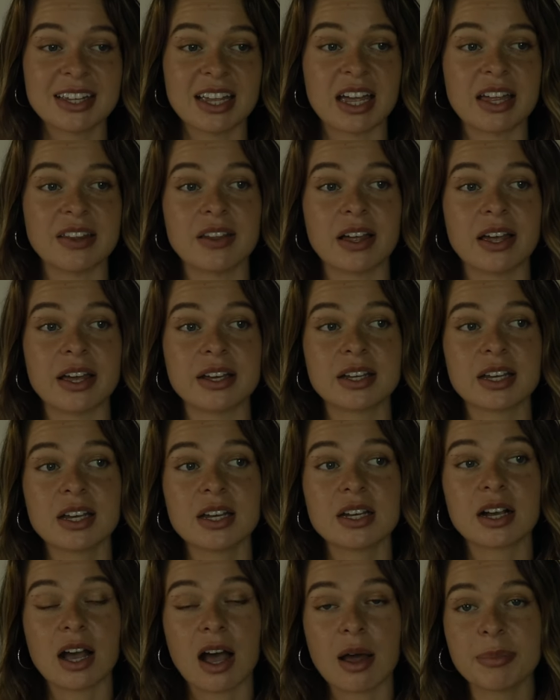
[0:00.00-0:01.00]
And like
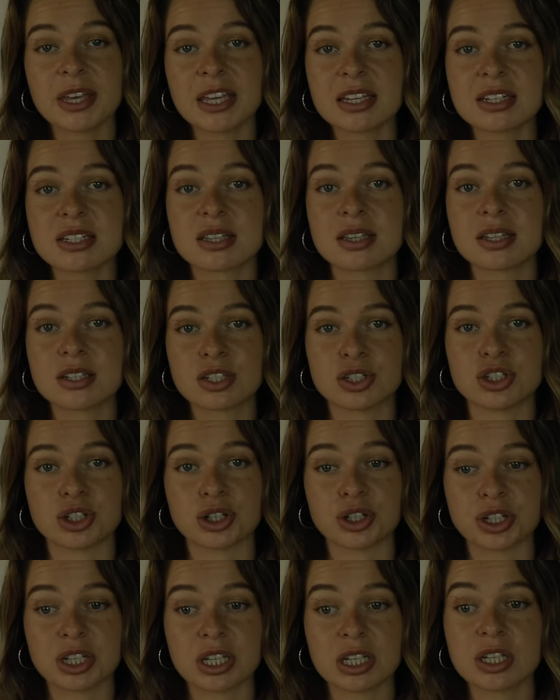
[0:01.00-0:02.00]
coming into this
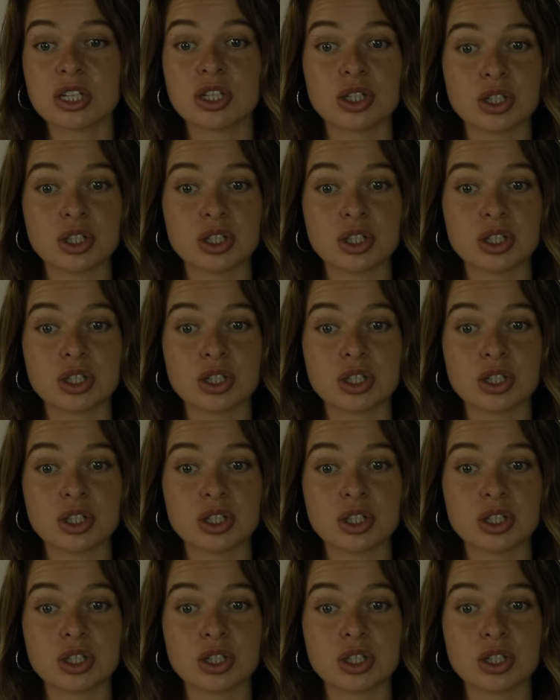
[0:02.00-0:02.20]
journey,